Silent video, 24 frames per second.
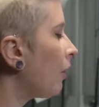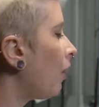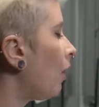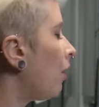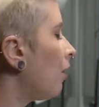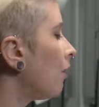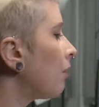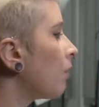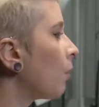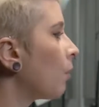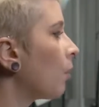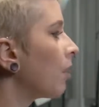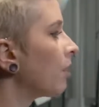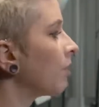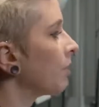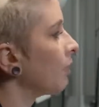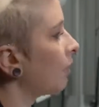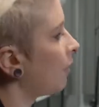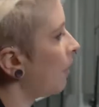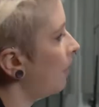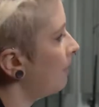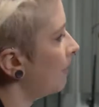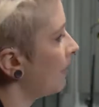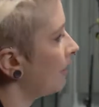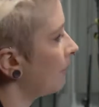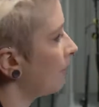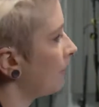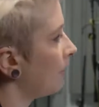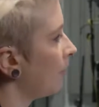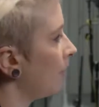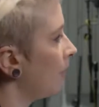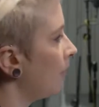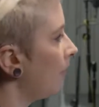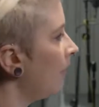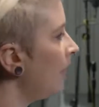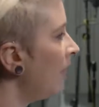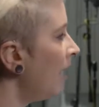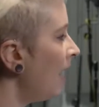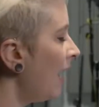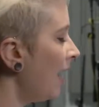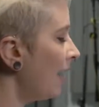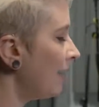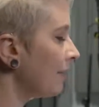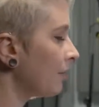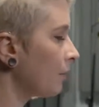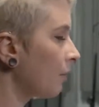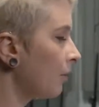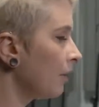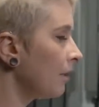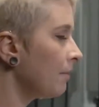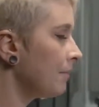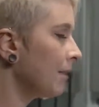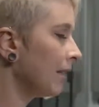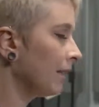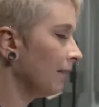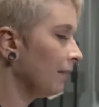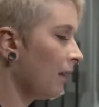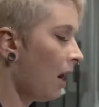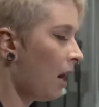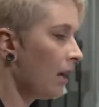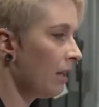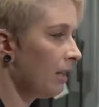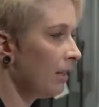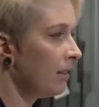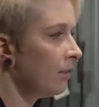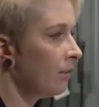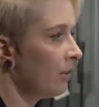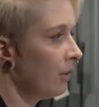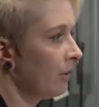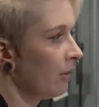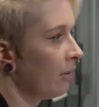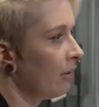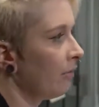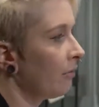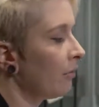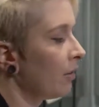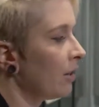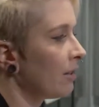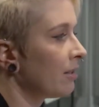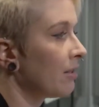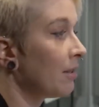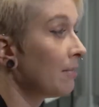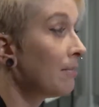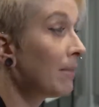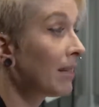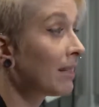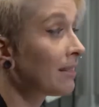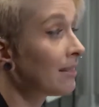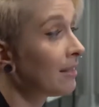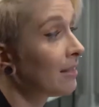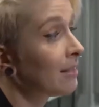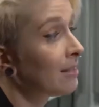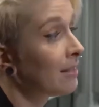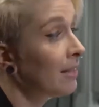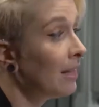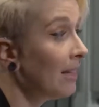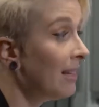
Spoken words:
All the words are coming through, and it's going to be a lot easier for us to mix this